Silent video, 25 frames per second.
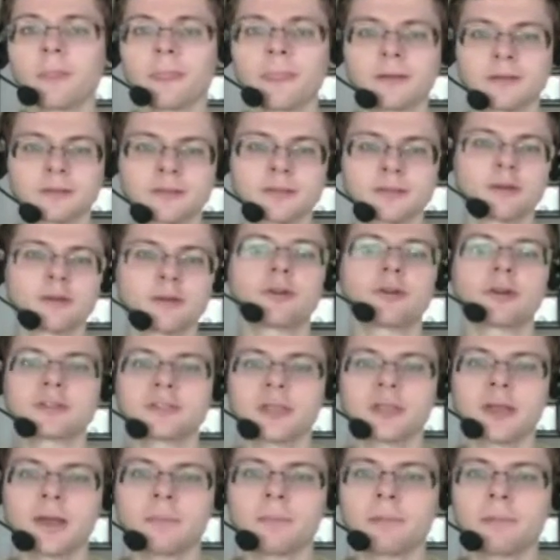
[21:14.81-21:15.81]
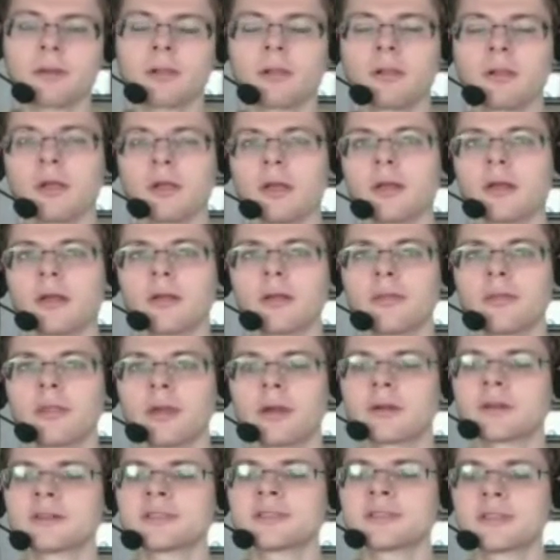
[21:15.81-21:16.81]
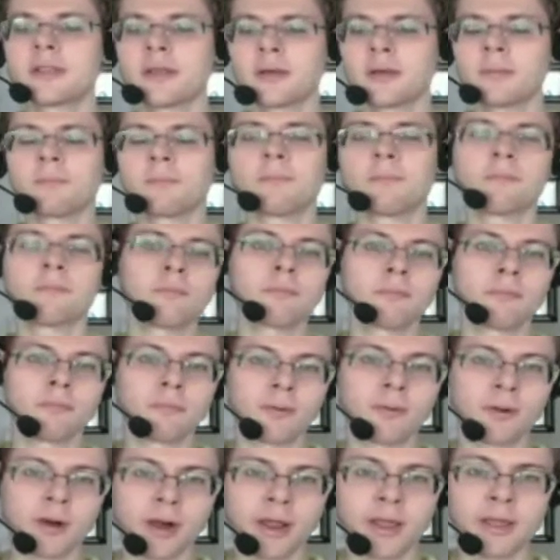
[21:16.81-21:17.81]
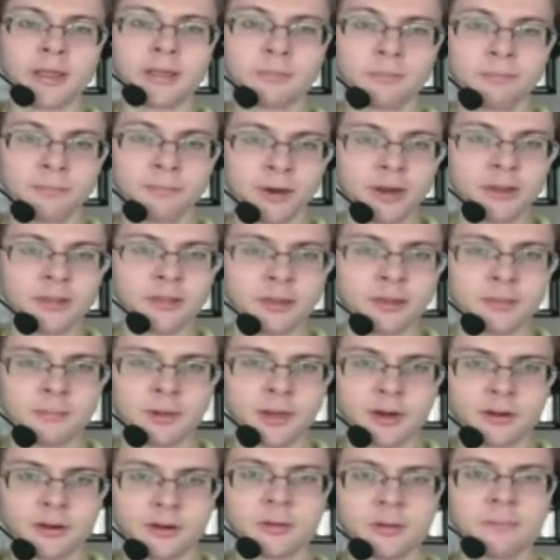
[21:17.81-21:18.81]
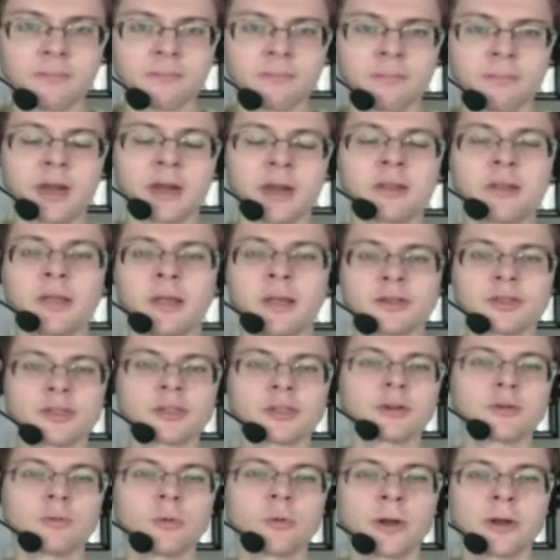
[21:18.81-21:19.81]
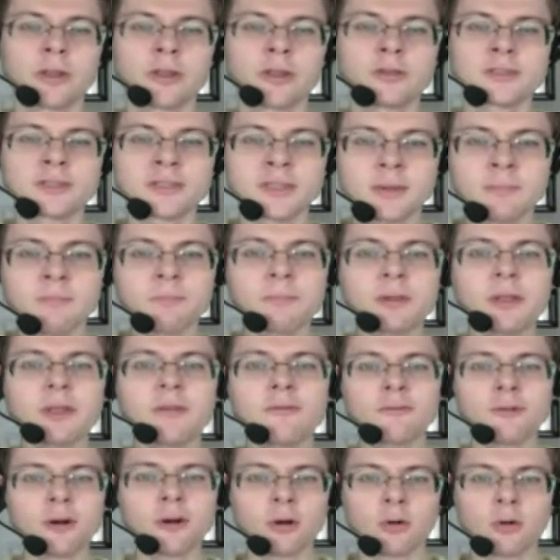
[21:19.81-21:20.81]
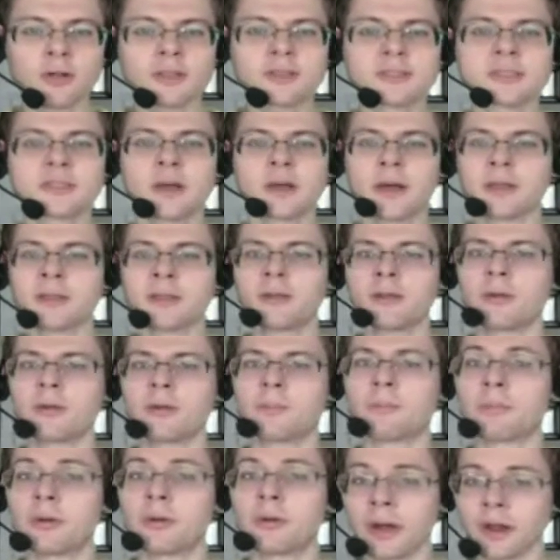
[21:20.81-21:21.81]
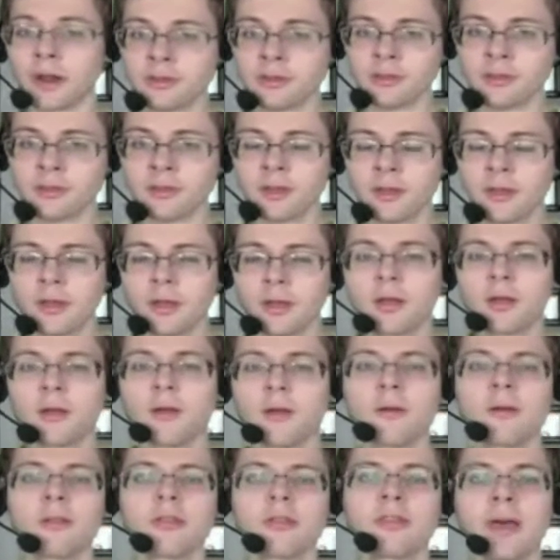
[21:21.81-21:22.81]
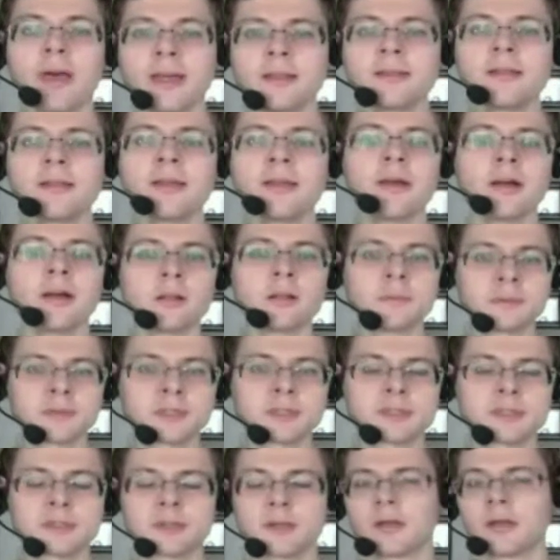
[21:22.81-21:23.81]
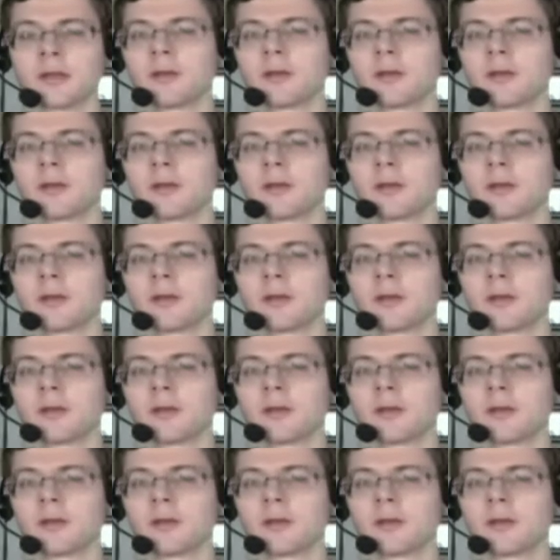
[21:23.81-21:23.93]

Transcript: So, for example, there's the breathing meditation, where you simply focus on your breath. That helps,